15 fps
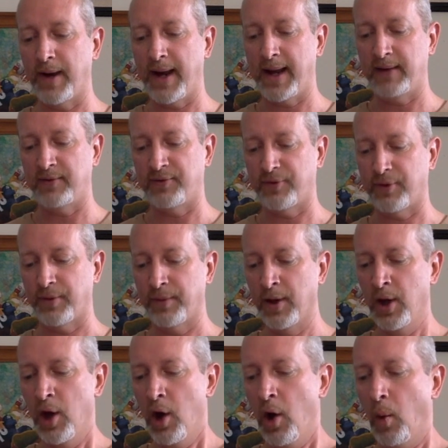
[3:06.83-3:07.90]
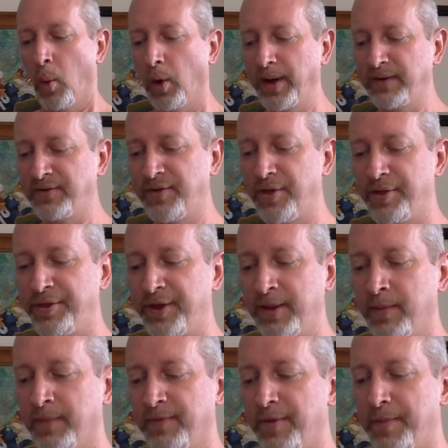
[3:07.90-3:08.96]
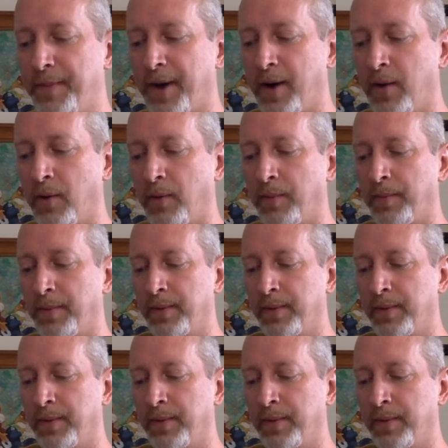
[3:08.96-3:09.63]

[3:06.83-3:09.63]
answer. What is the theme of the poem?